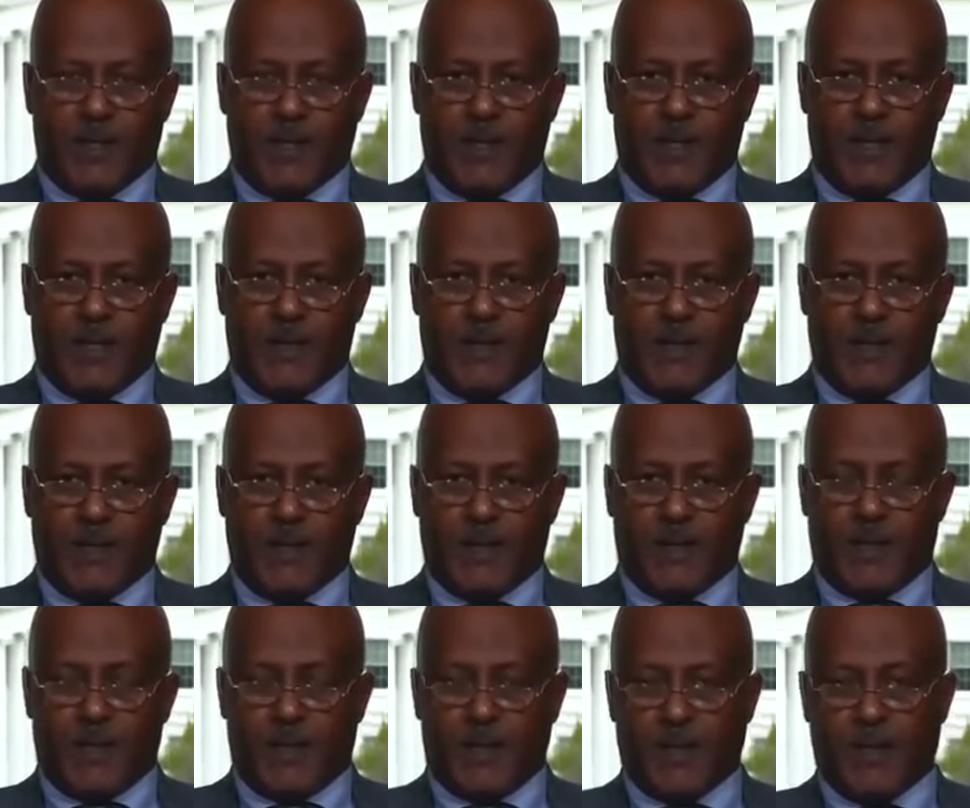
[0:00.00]

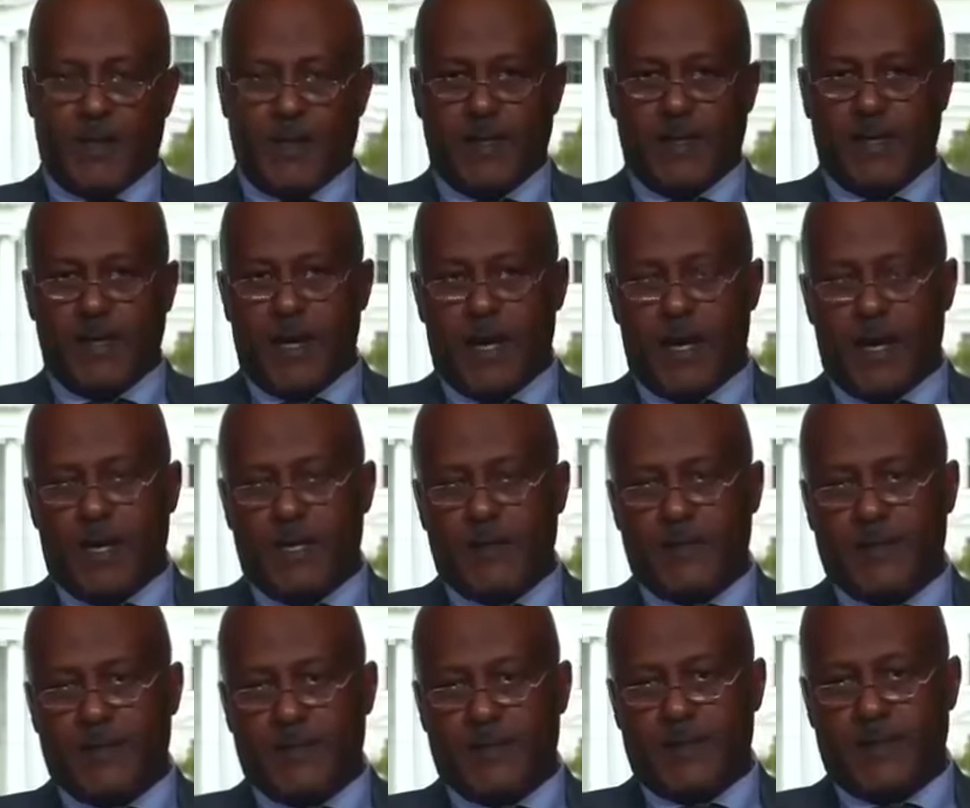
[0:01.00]
And he
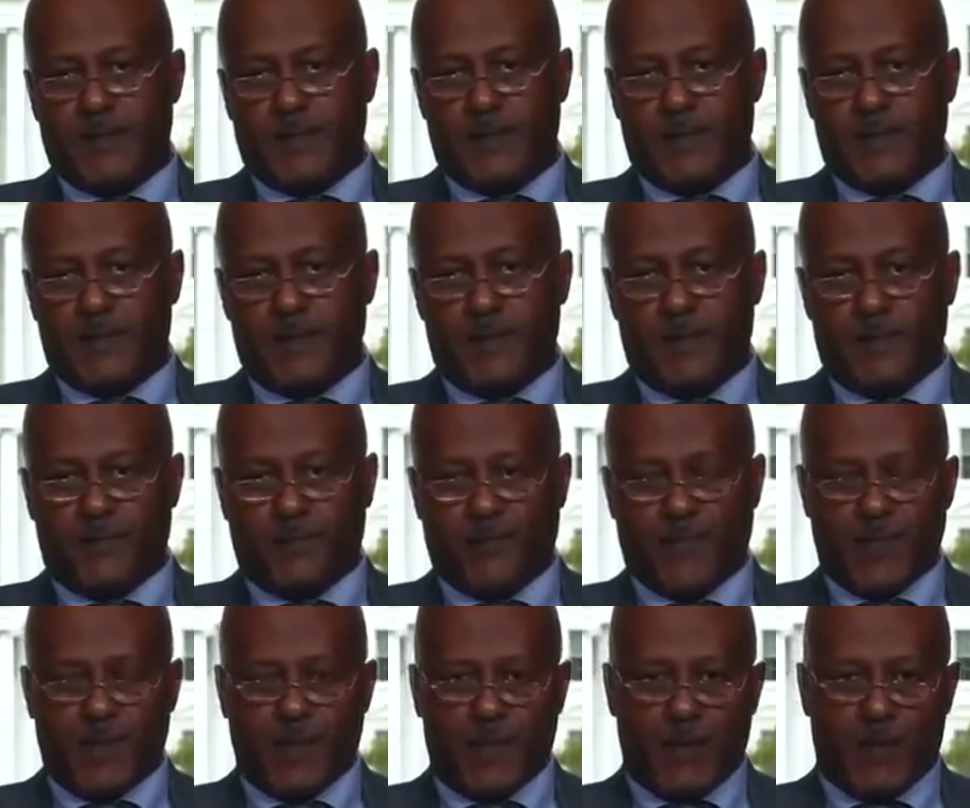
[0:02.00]
has
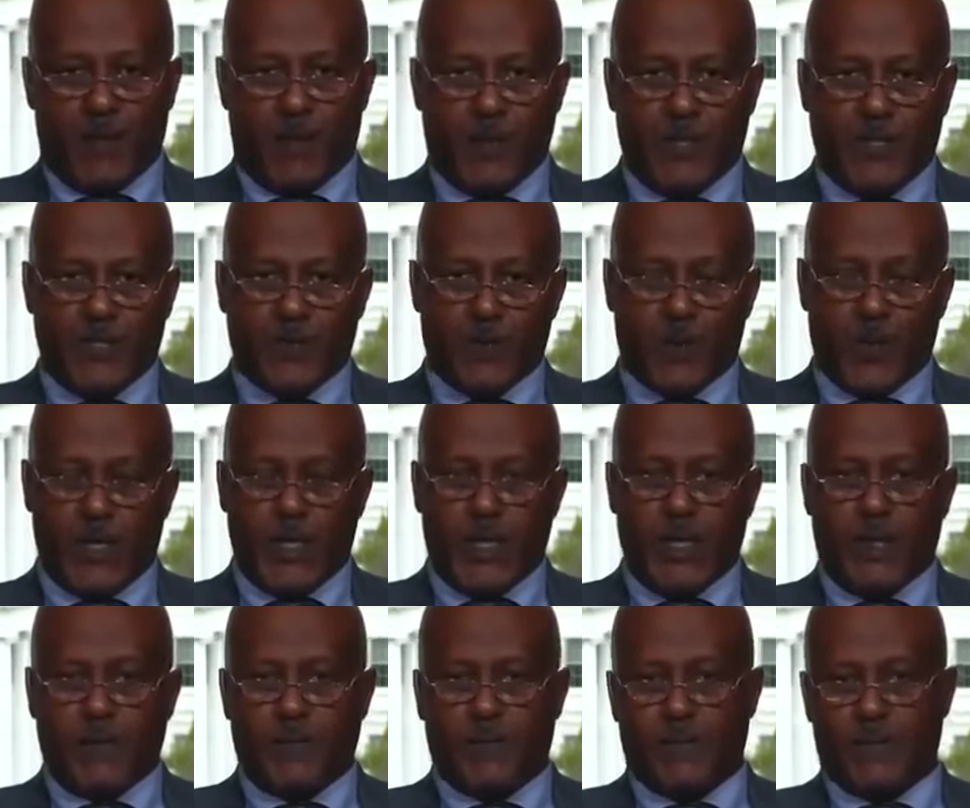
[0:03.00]
on his
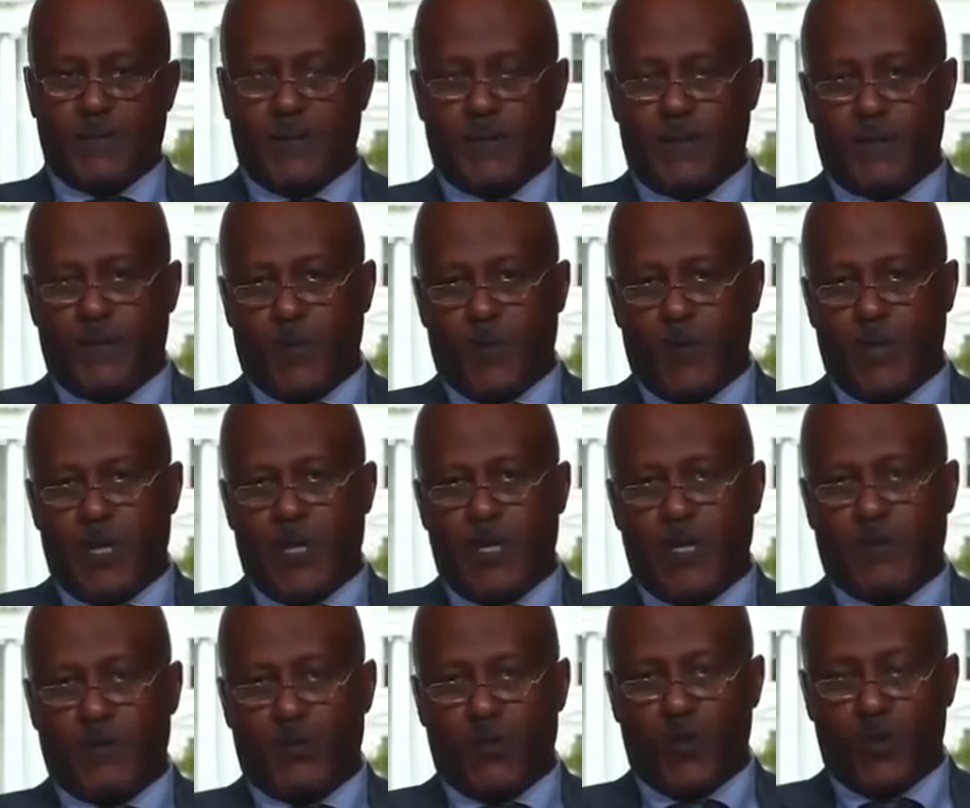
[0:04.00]
way
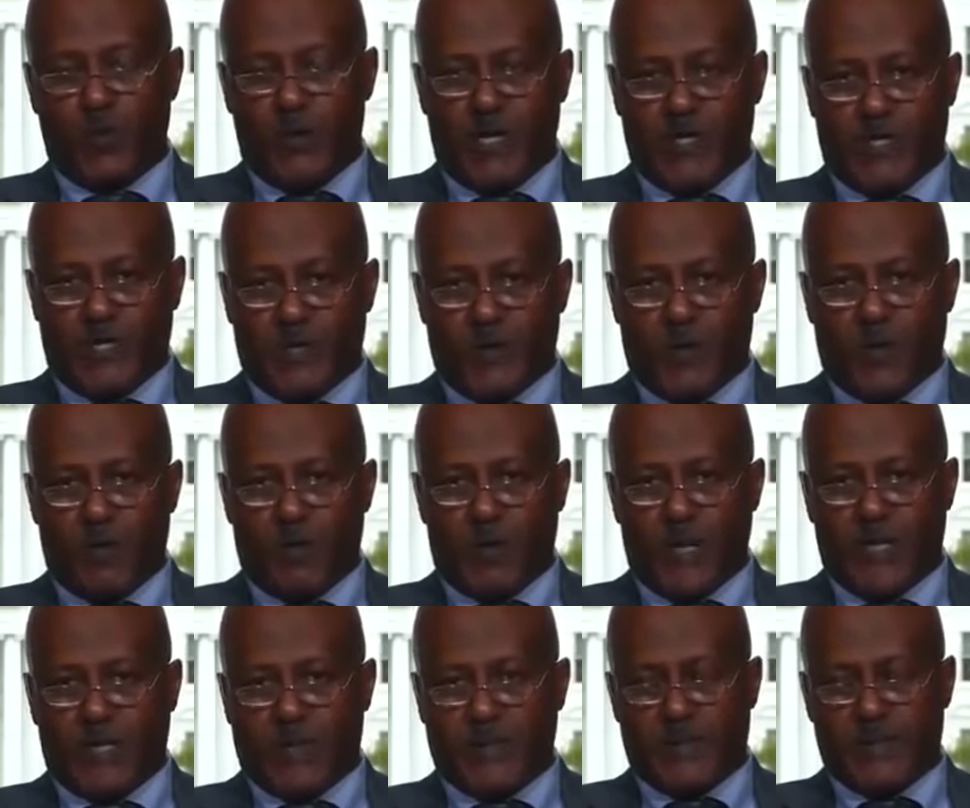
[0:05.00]
way too much
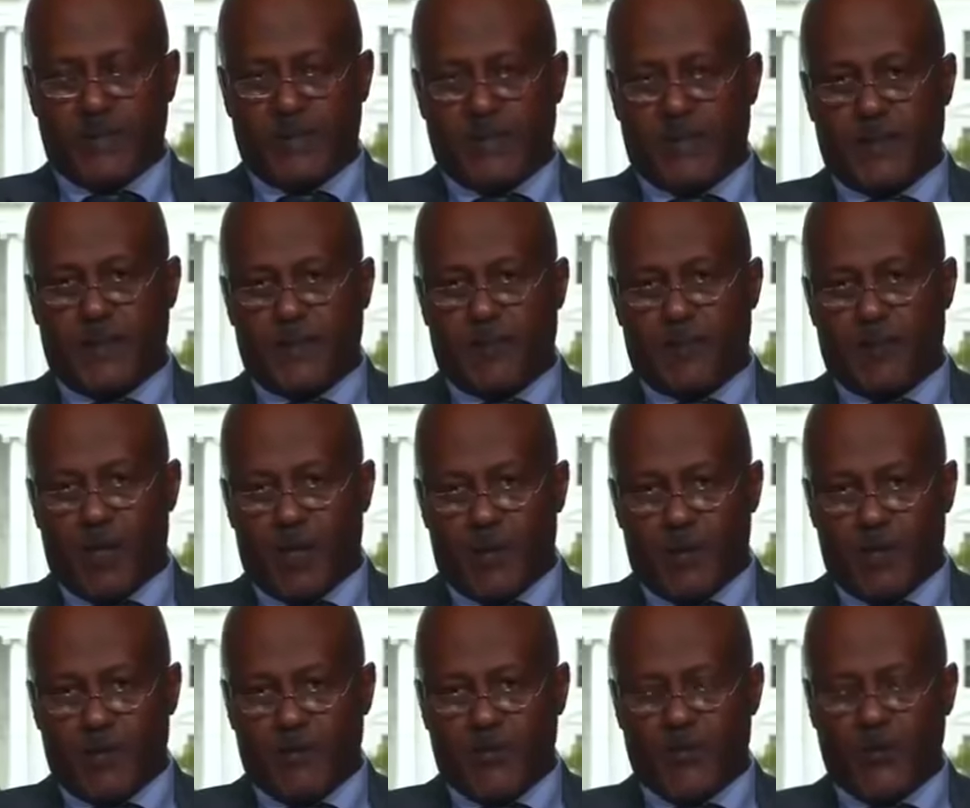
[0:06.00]
complex
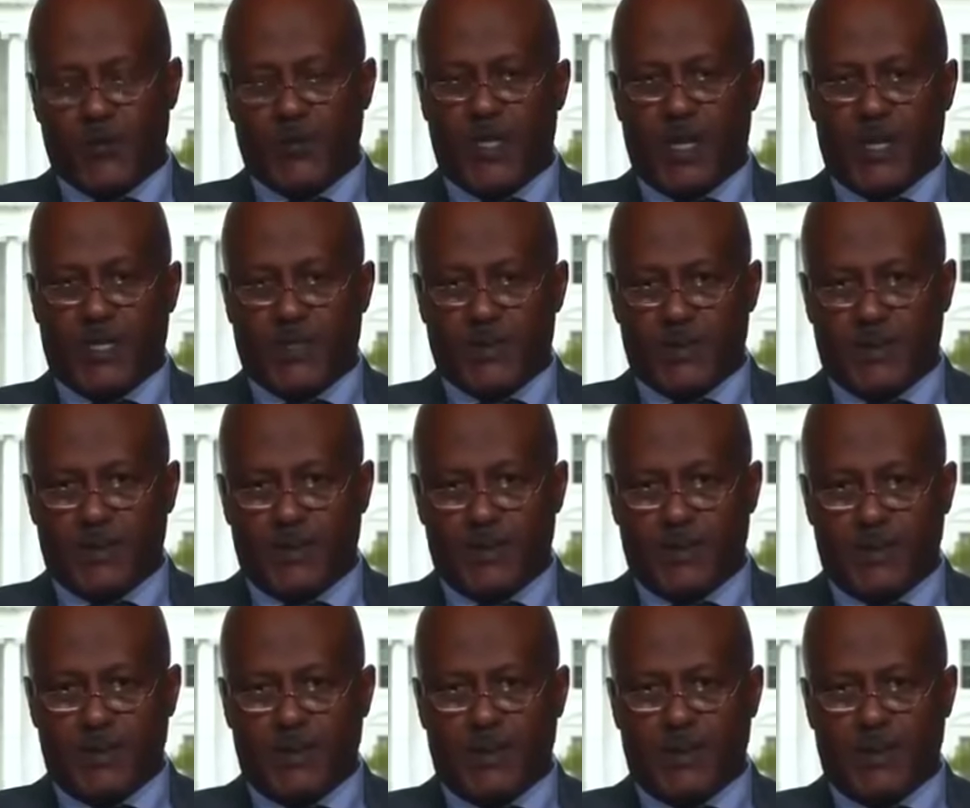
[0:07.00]
problems to tackle.